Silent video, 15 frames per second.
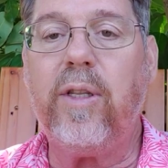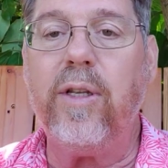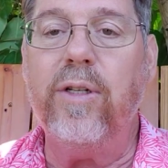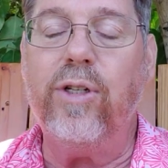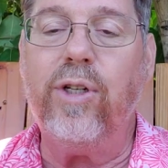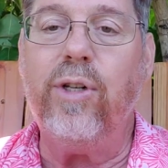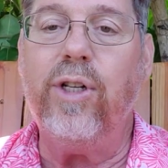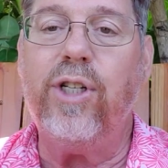
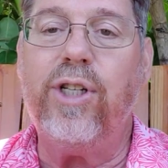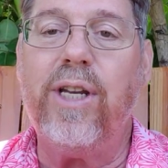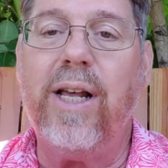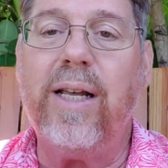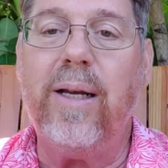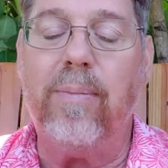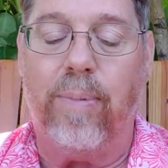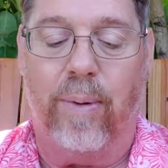And so the
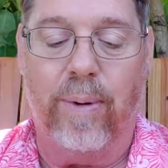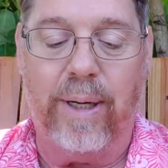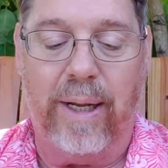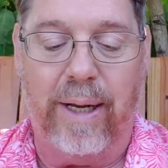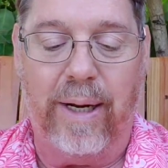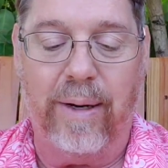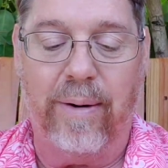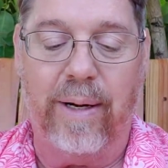second point
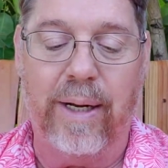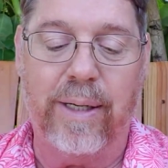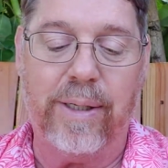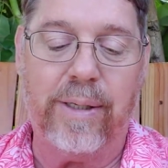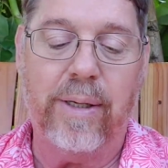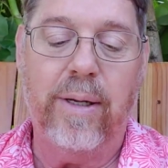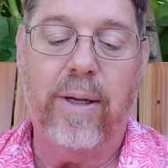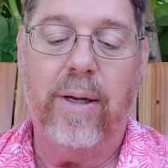here
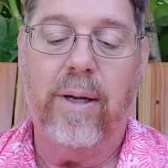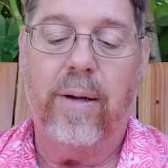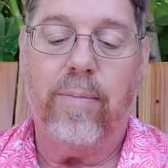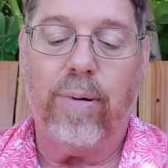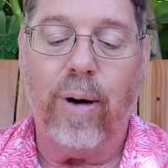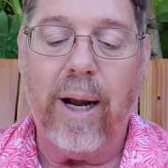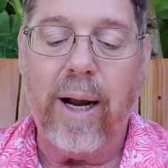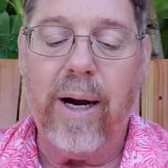is
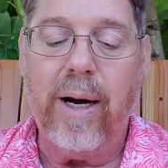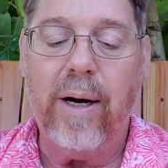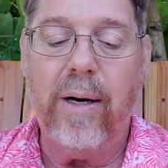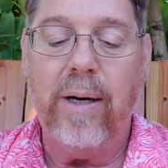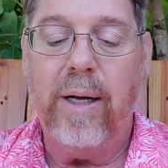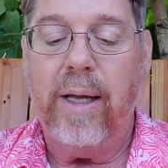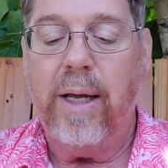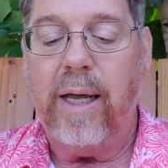
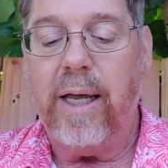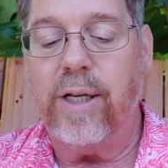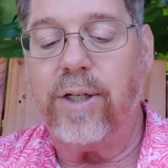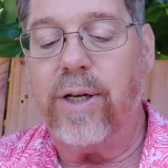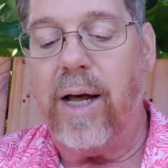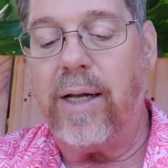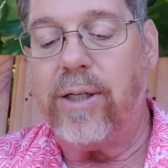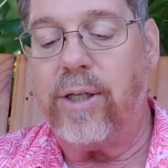prayer
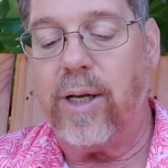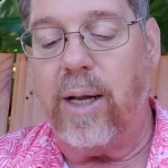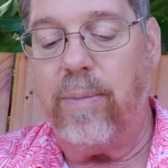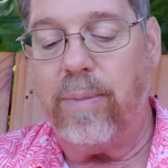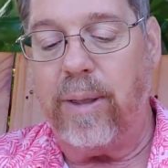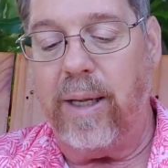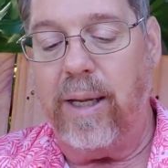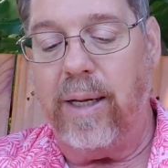is not
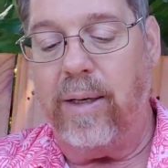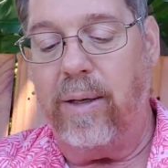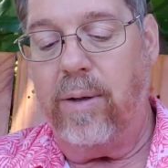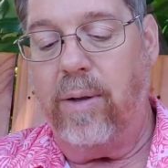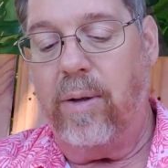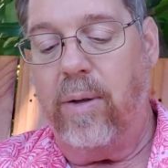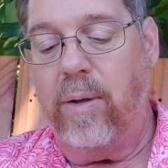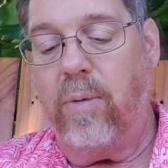something
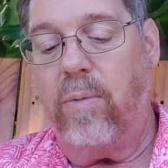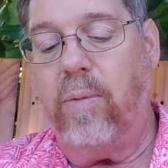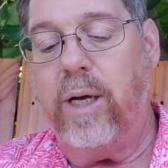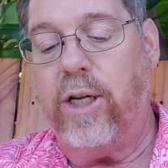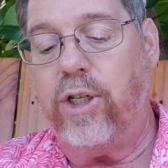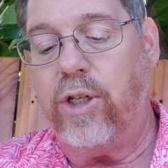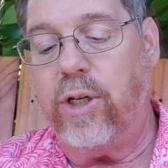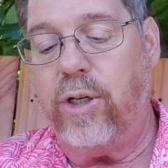
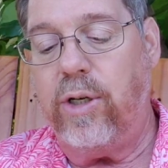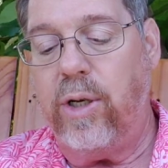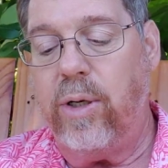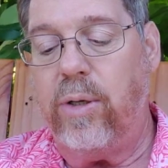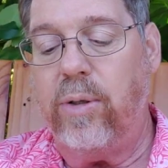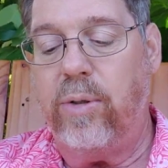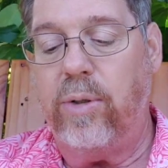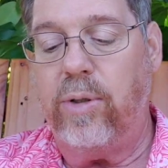we should
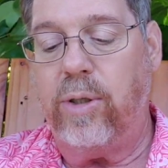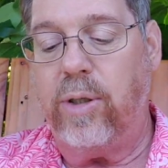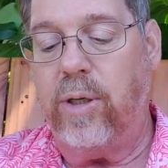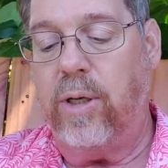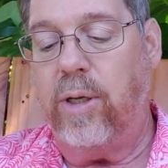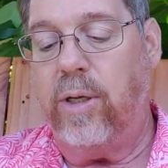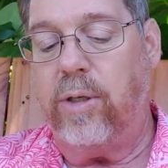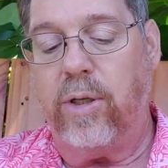use
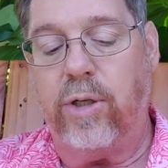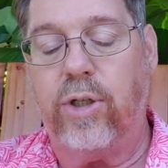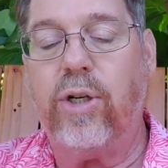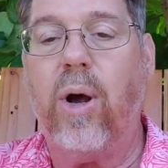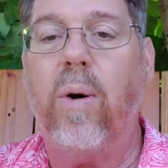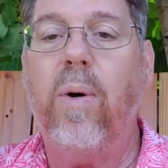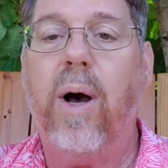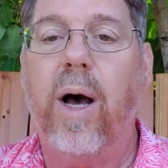to
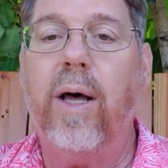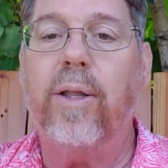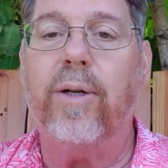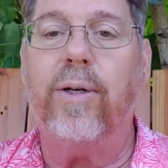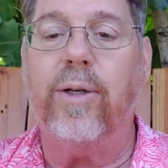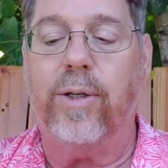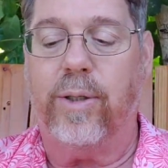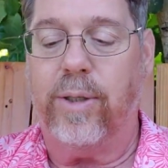show
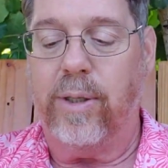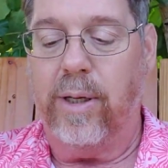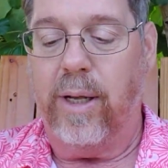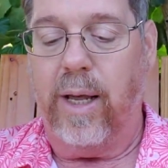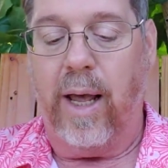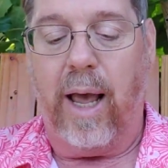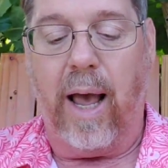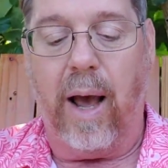others
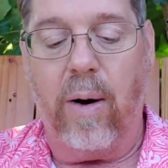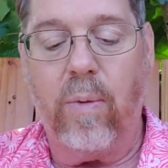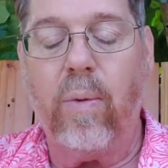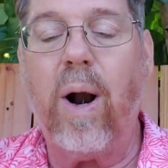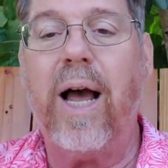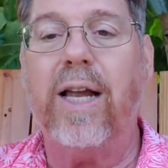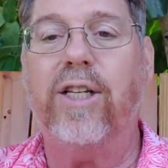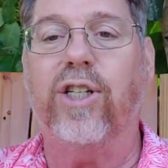how
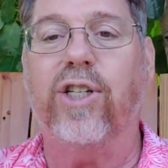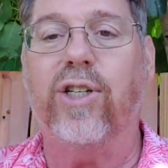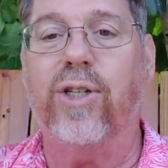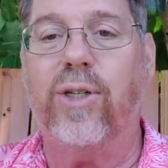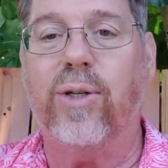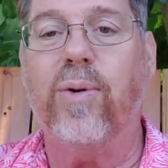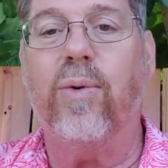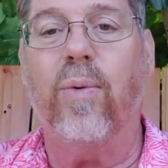
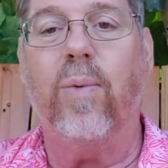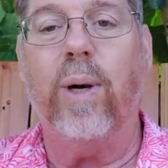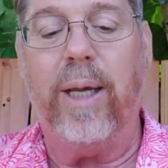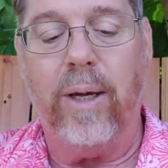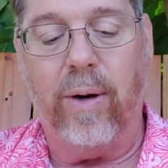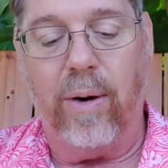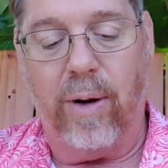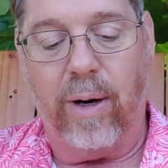righteous
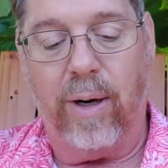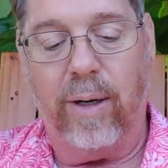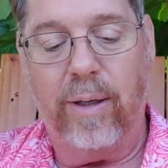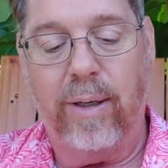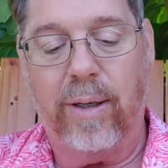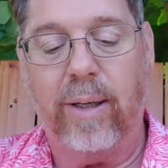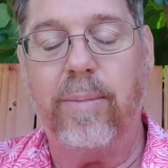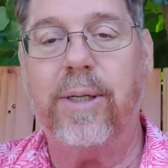we are
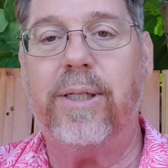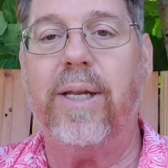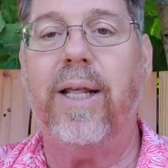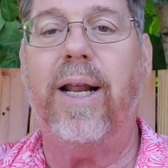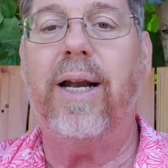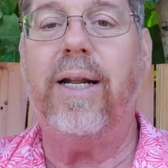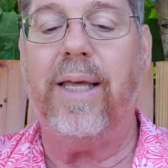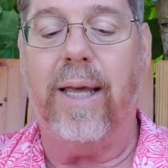me say
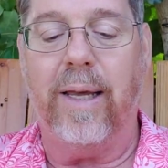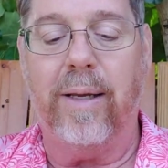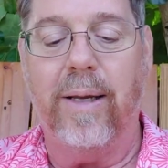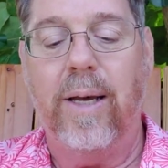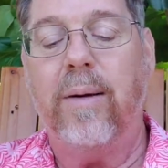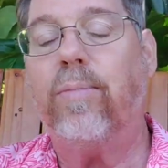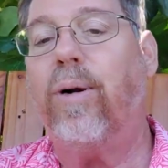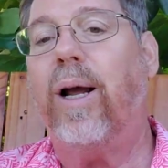that again.
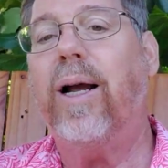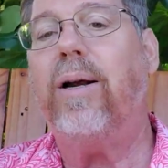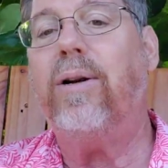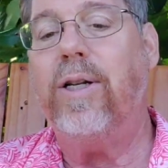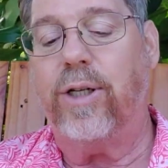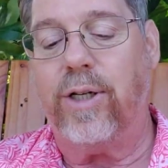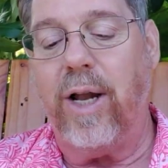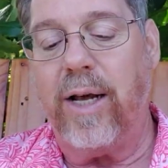Prayer
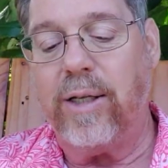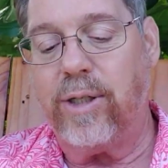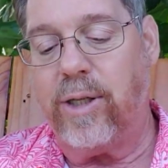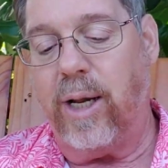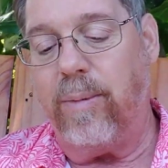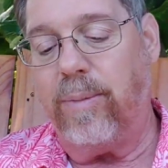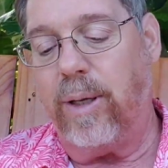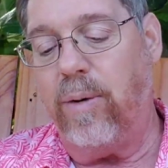is not
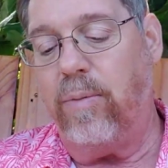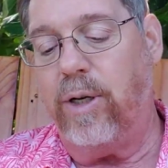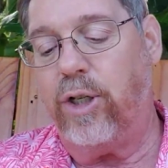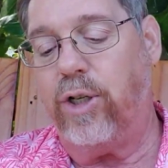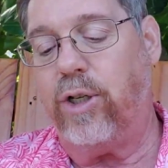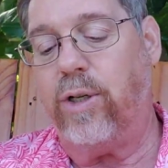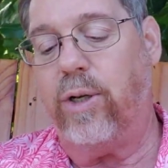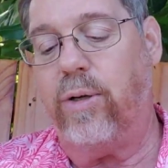something we
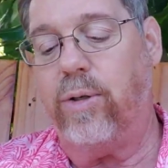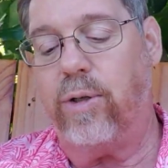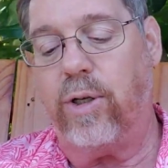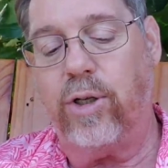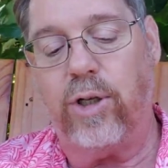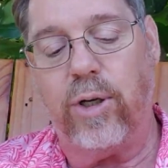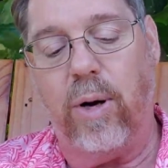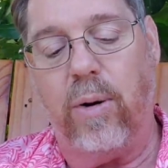should use to
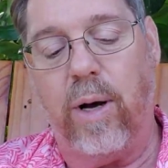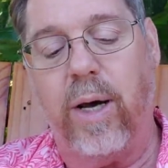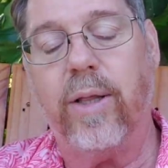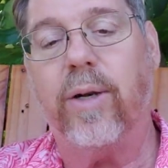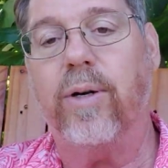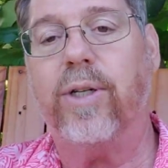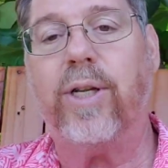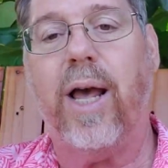show
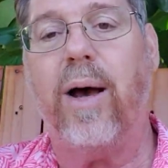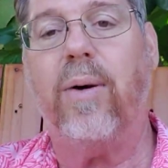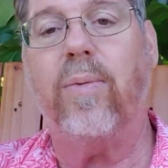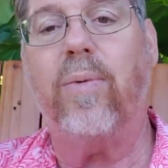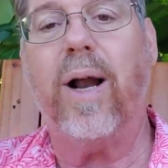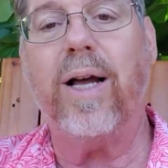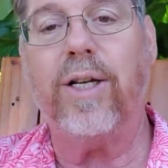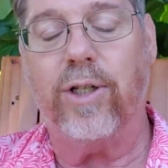others how
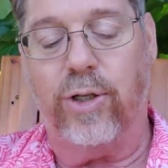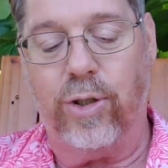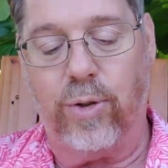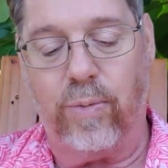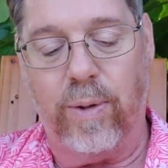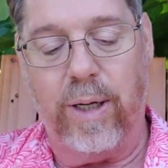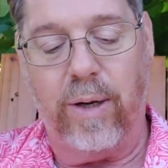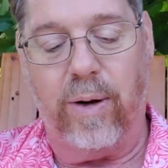righteous
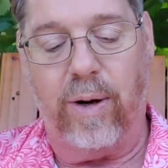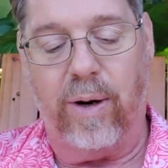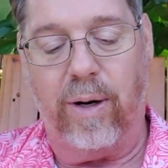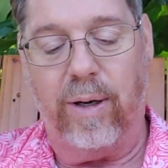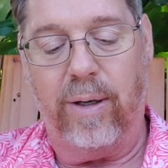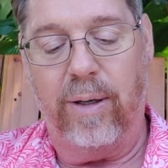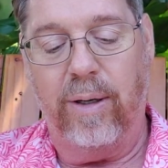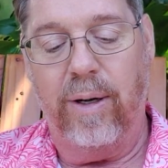we
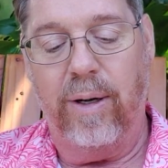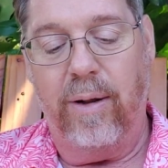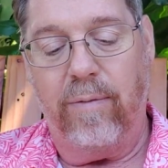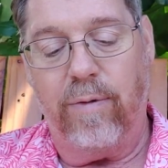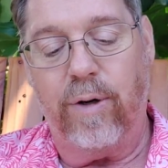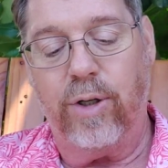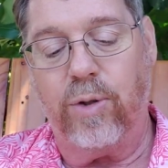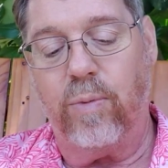are.
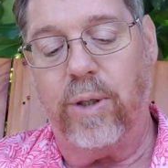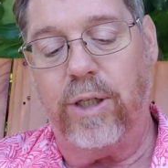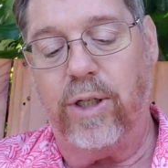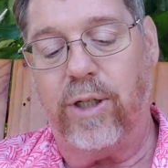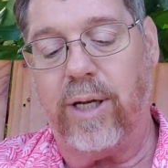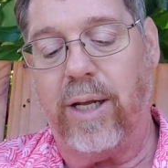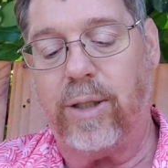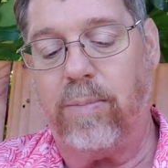Verse 1
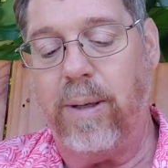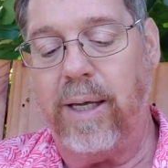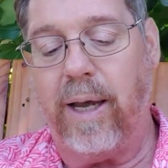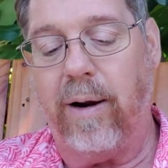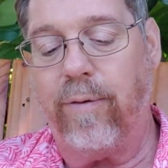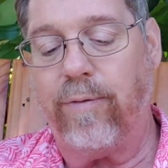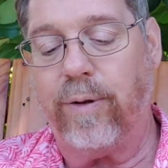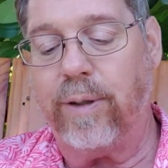says, Be
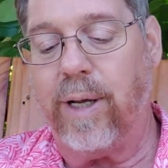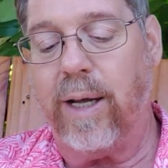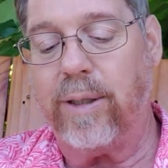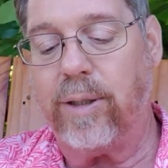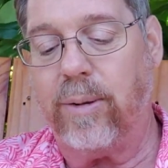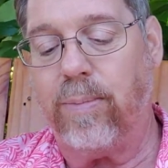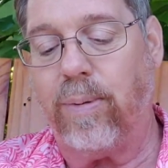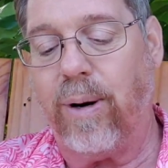careful
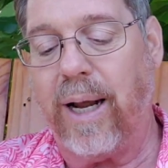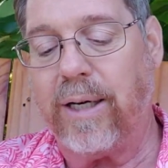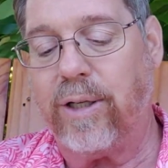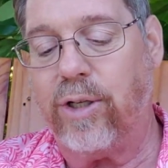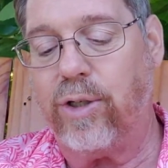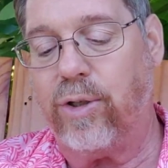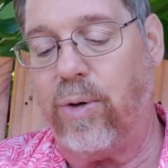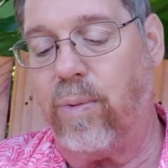not to
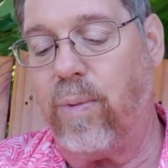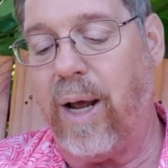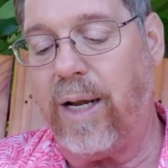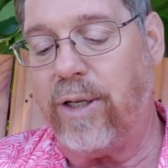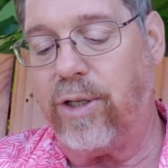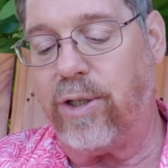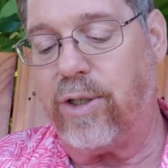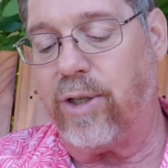practice your
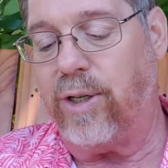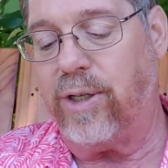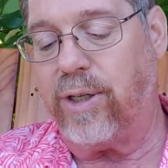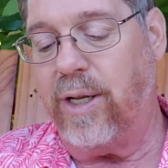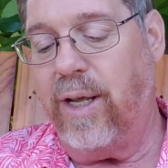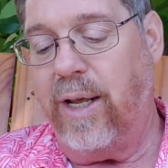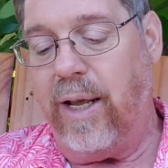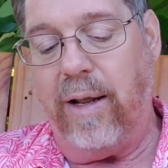righteousness
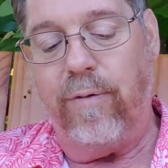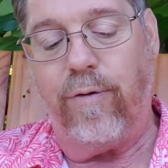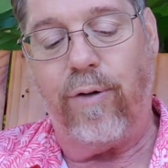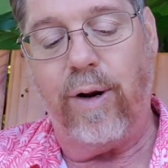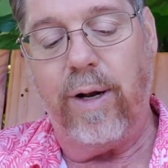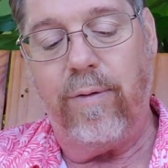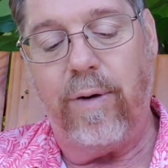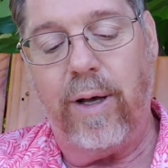in
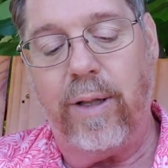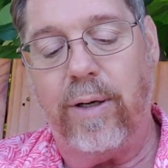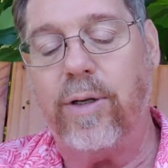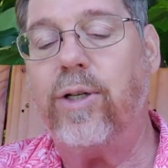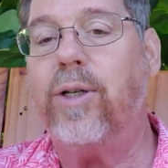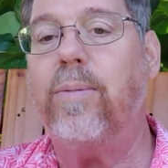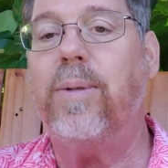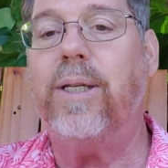front of
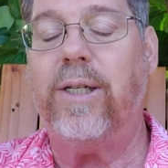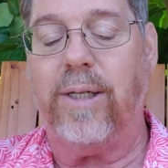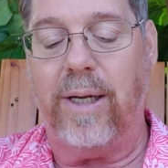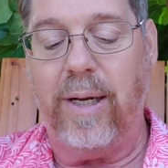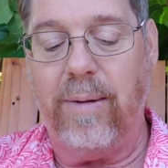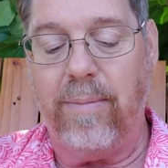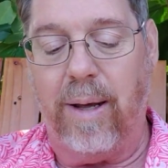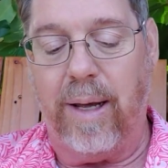others to be
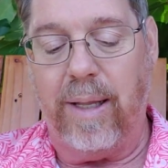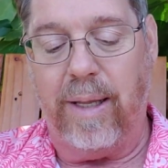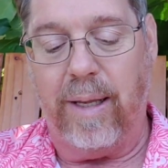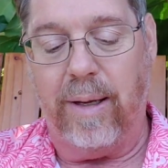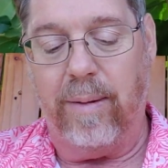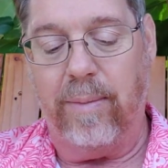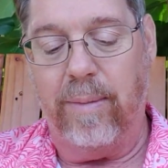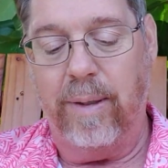seen by
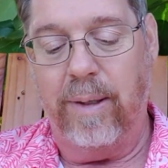them.